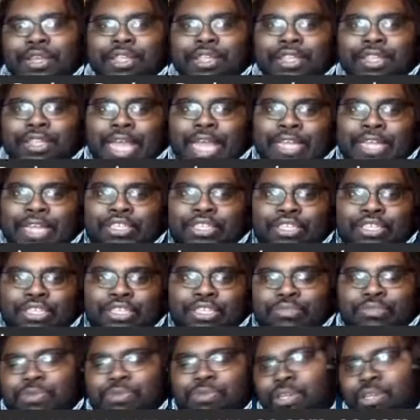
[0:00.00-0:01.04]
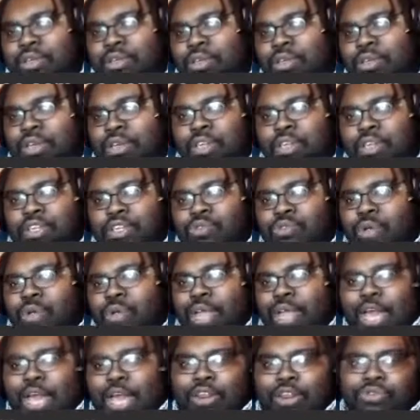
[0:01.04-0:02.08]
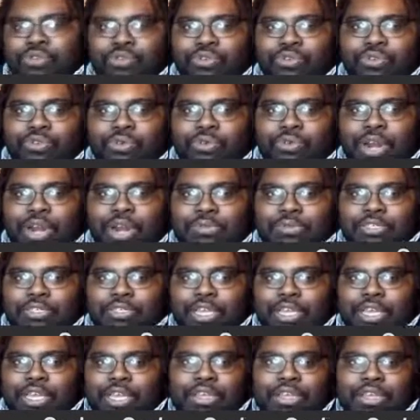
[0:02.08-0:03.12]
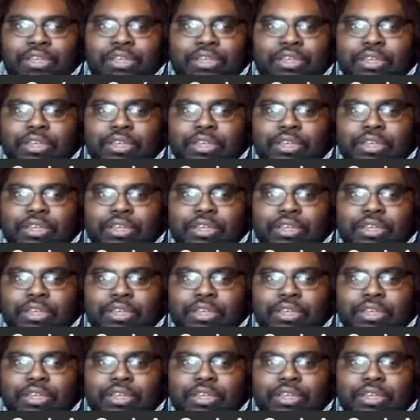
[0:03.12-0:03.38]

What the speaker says: that's just me. You ain't got to agree with what I'm saying.